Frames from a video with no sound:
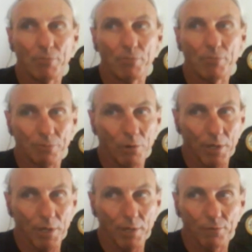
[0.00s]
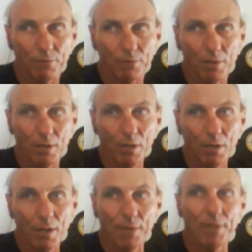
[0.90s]
good for voice
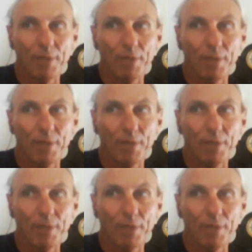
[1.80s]
and then